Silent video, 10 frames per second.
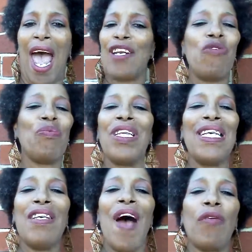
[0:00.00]
I don't
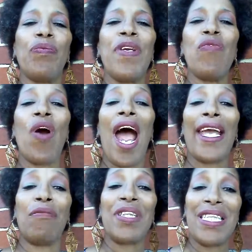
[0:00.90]
believe I would be where
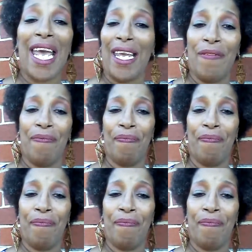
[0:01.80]
I am today.